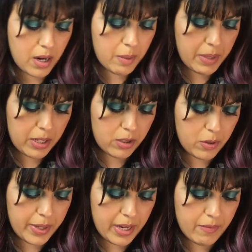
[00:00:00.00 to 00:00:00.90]
I'm like
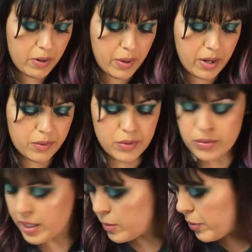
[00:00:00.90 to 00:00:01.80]
glowing everywhere. Ooh,
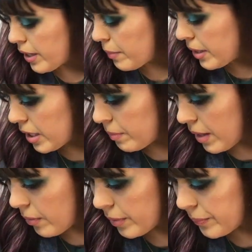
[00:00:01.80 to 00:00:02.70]
that's pretty. I'm gonna keep
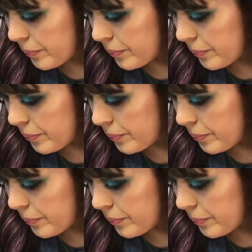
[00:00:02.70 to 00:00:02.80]
that one.